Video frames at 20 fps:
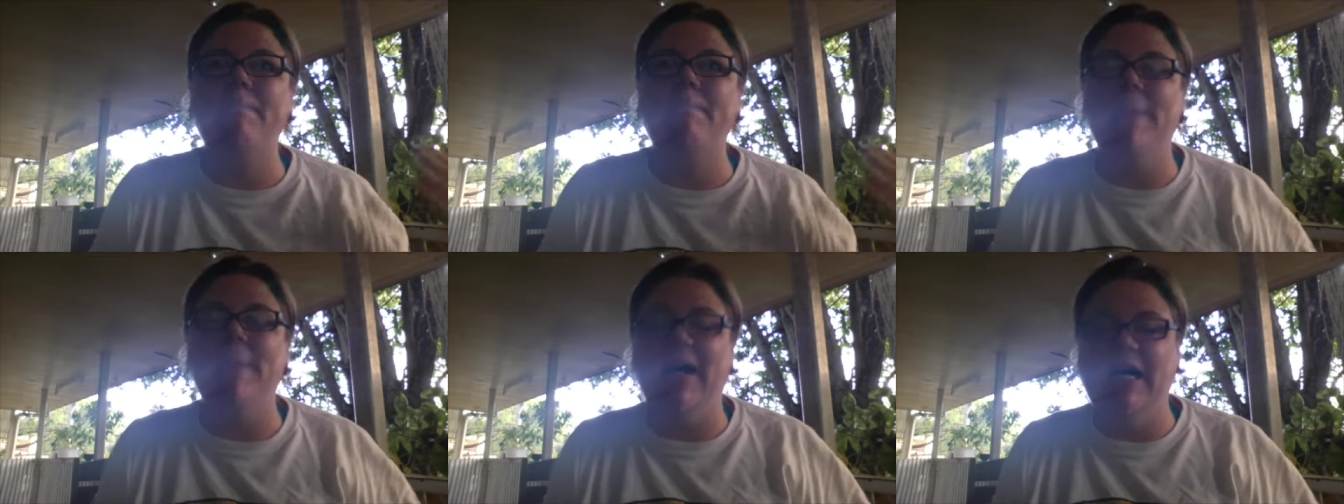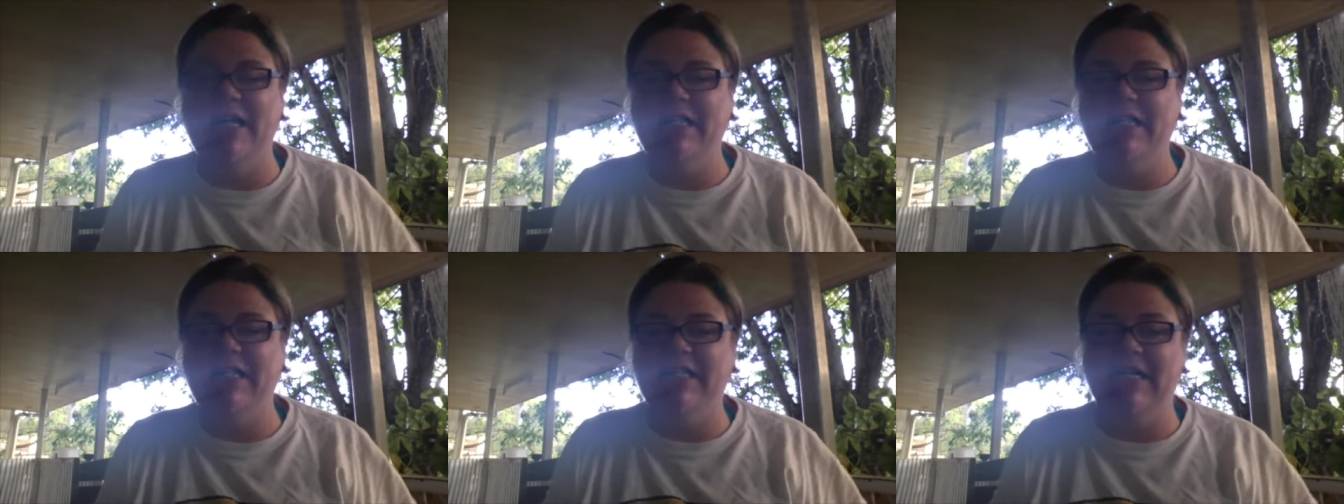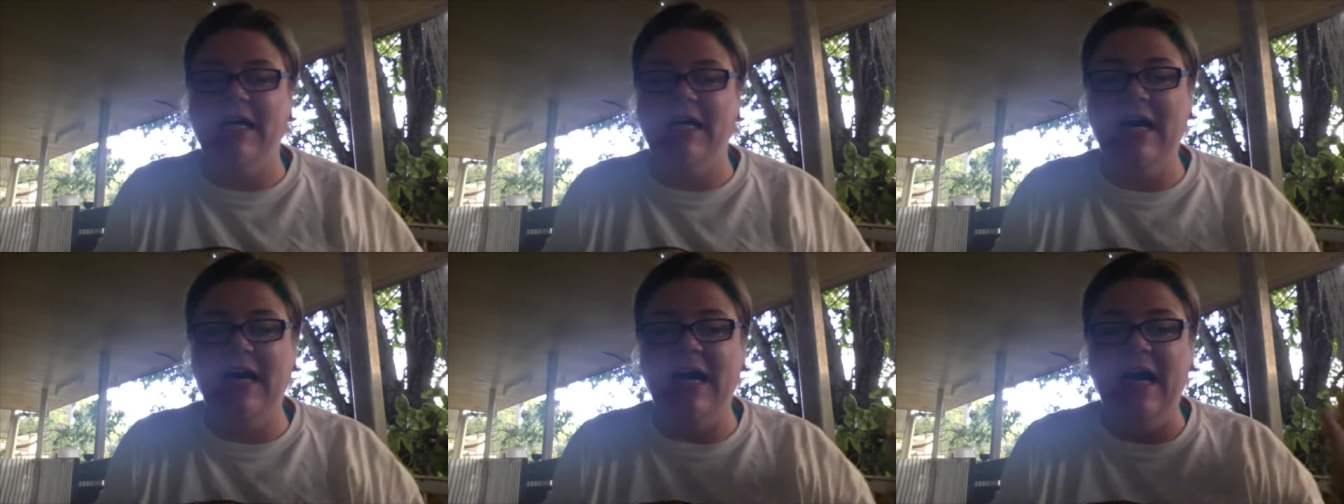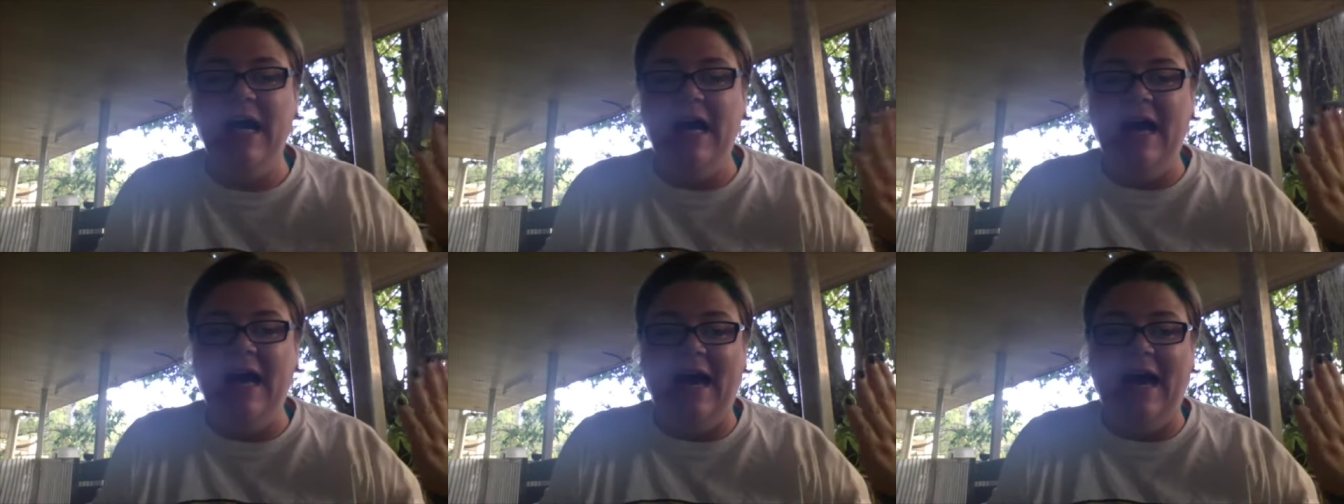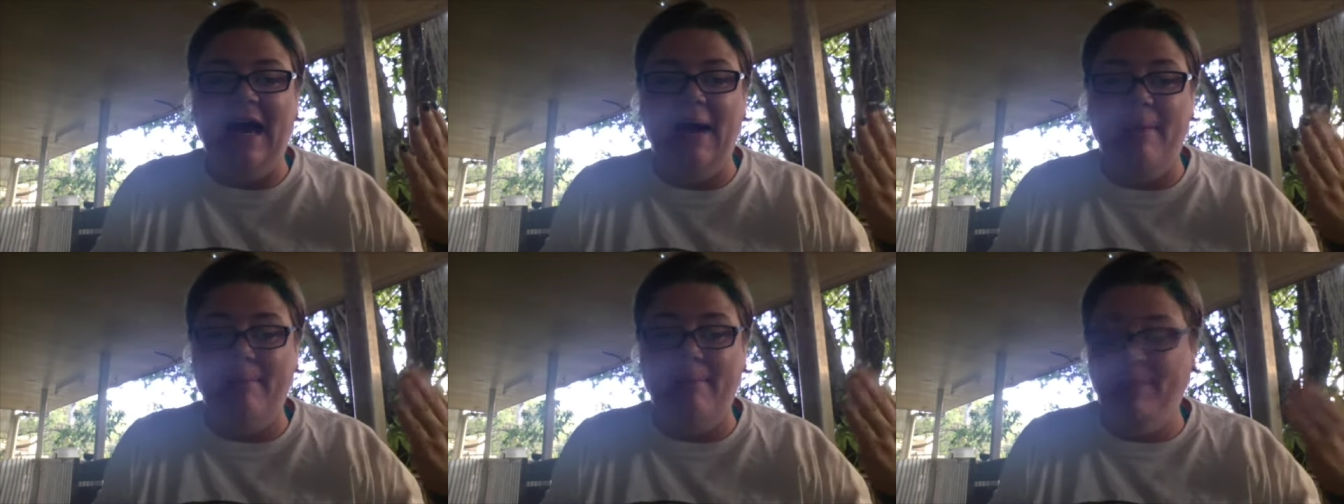master
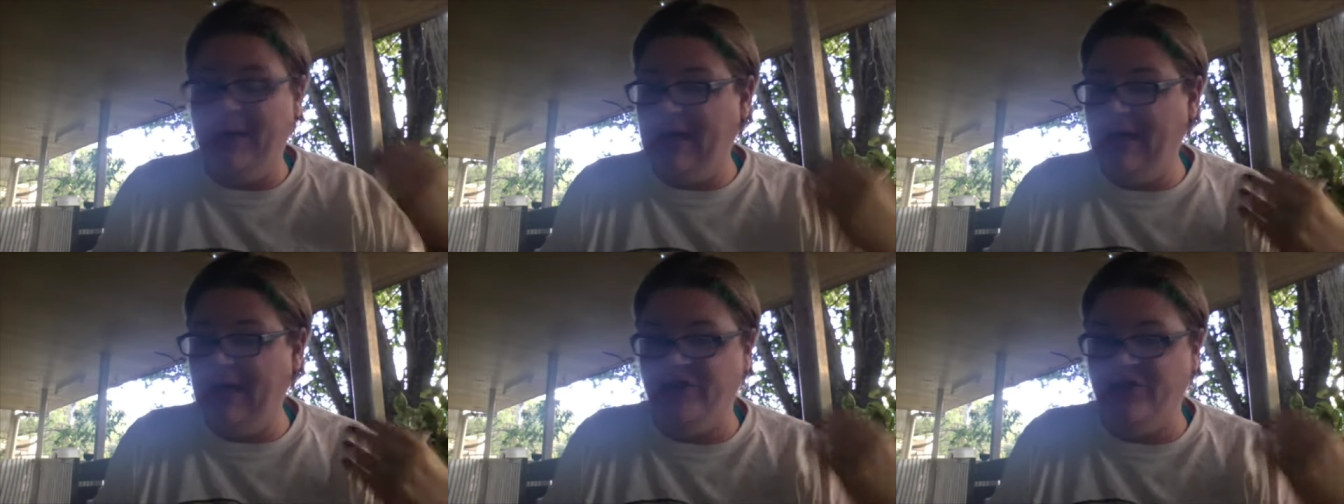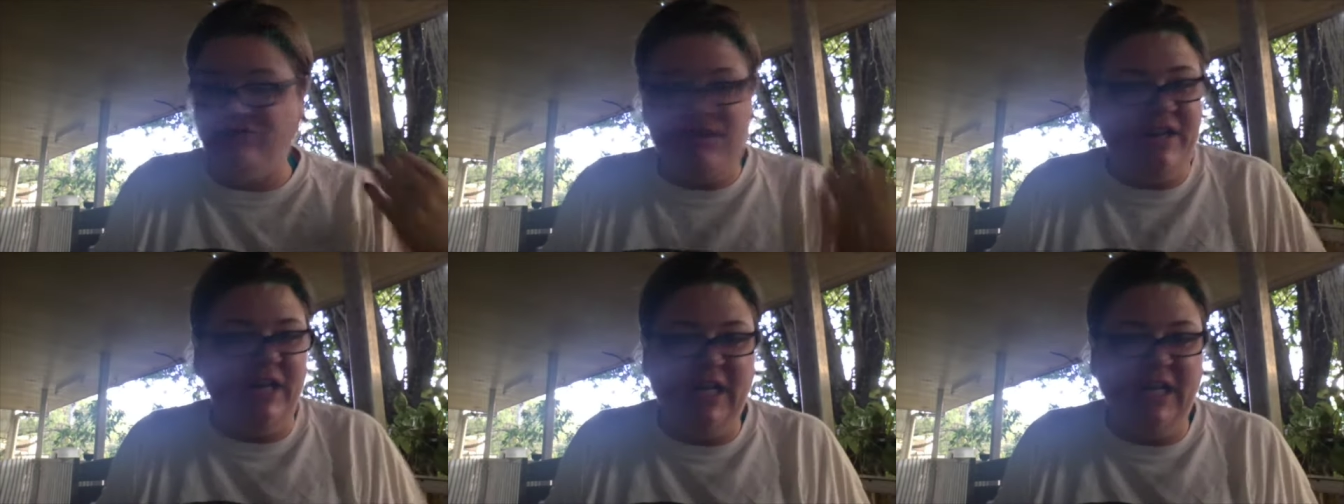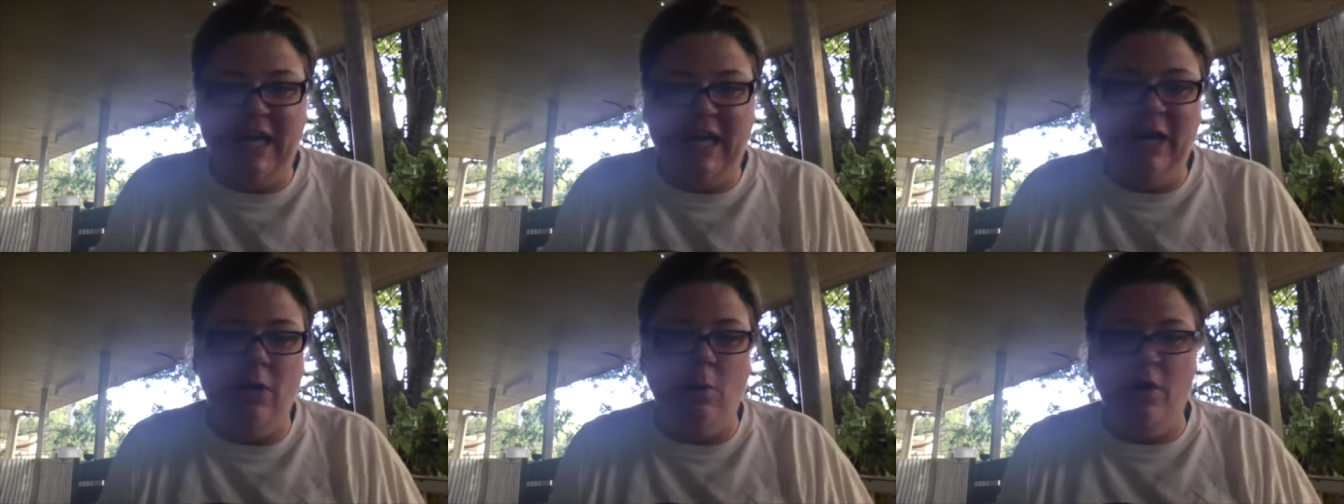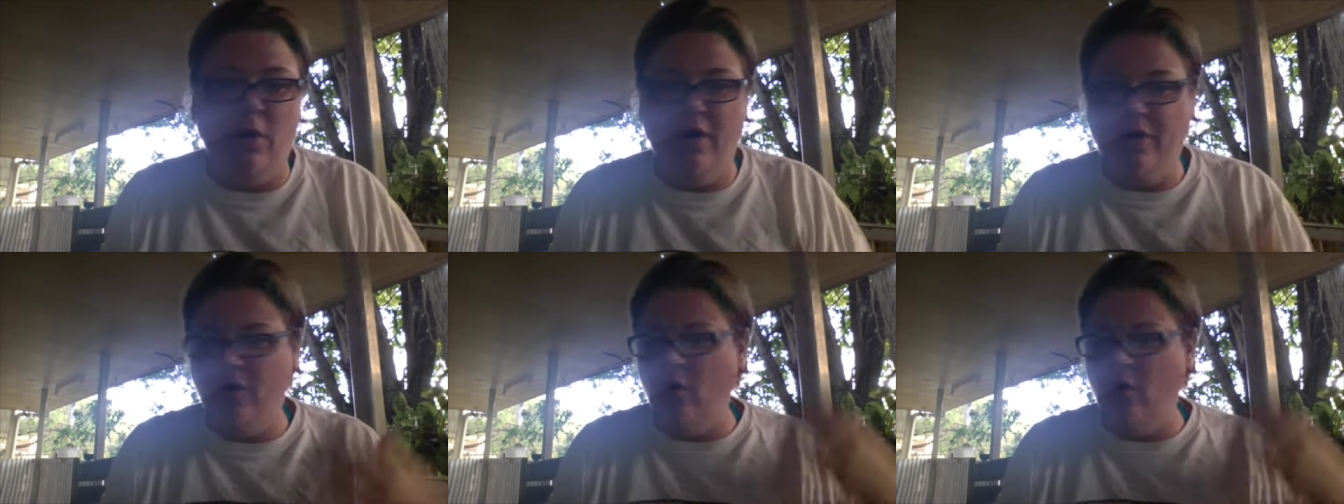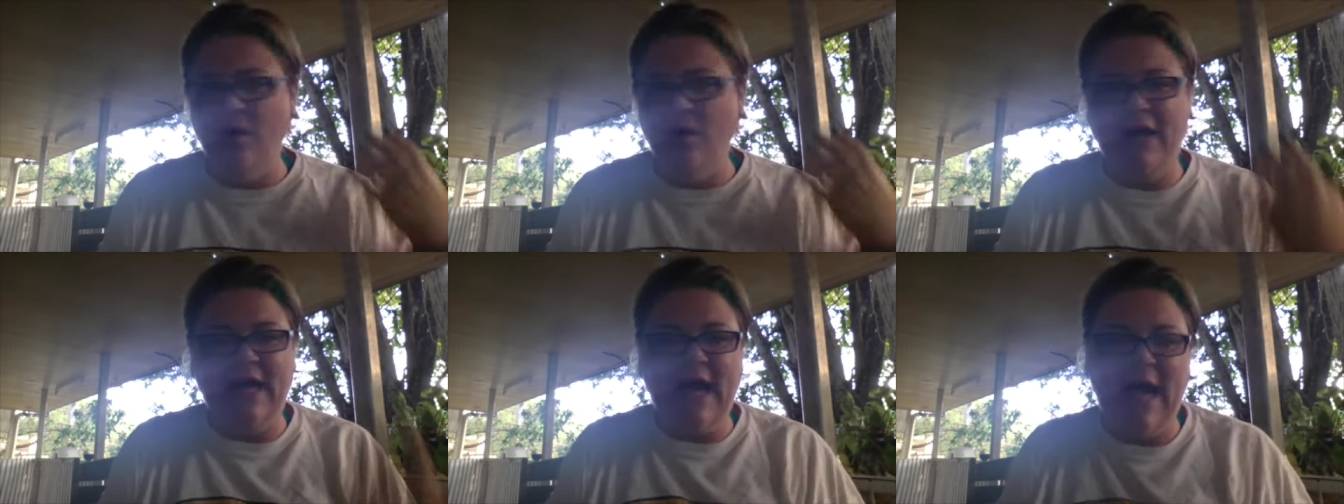um, stranded color work
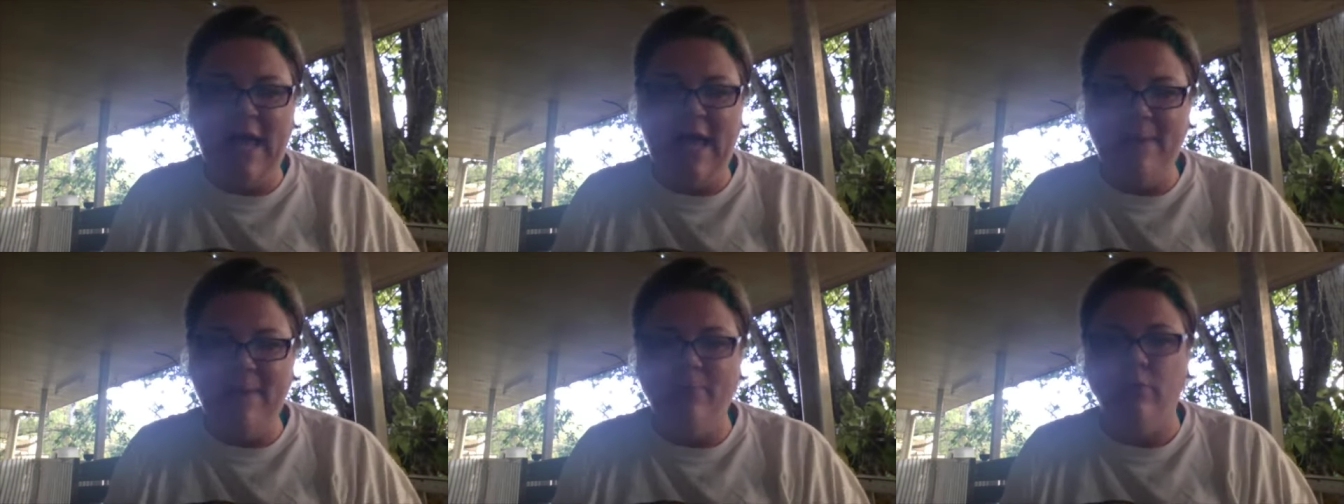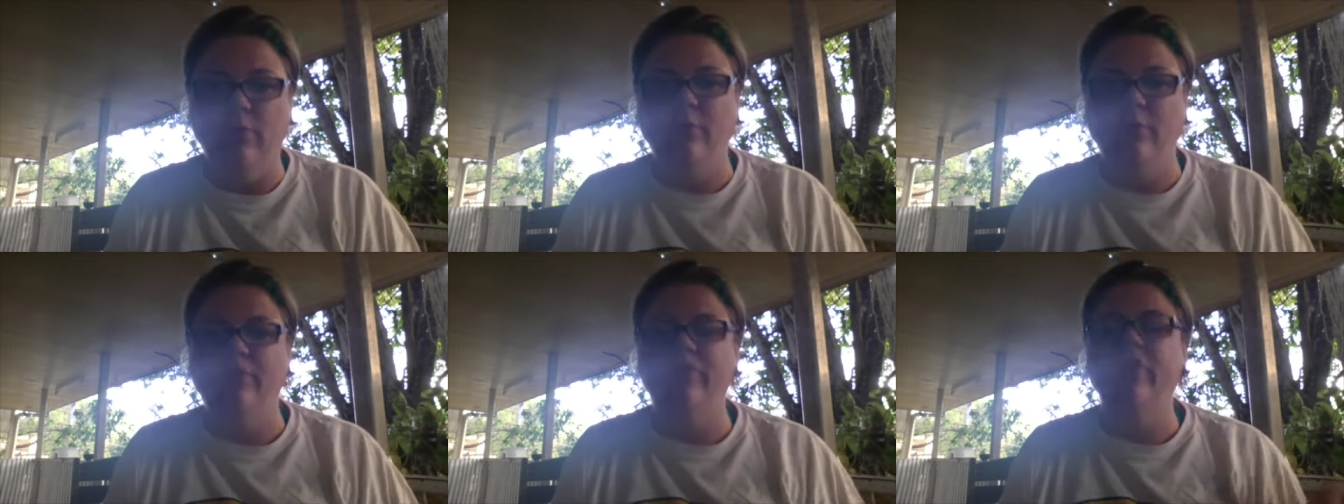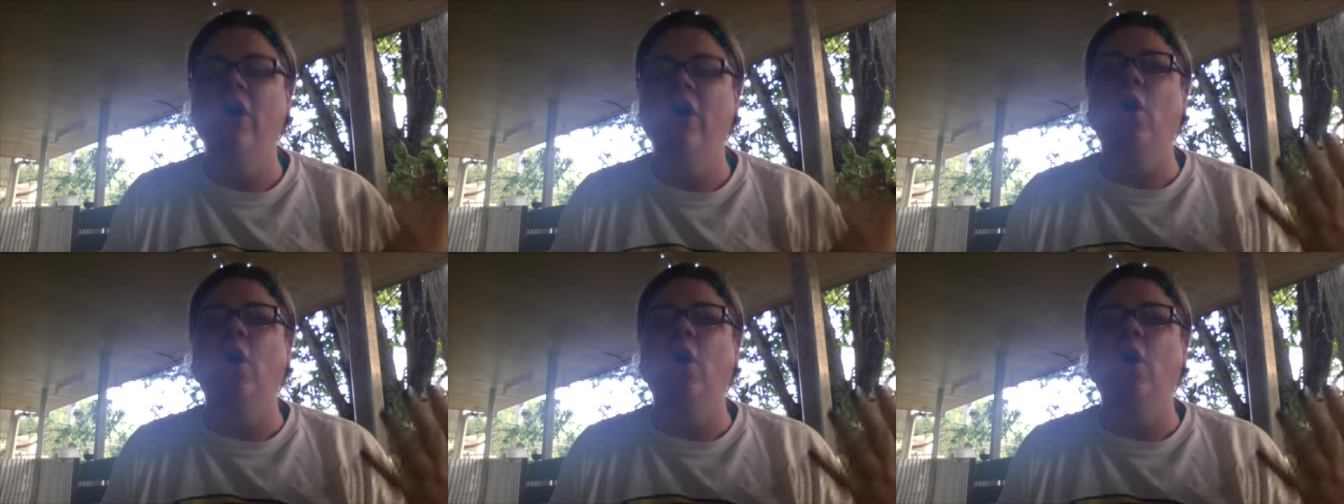or cables,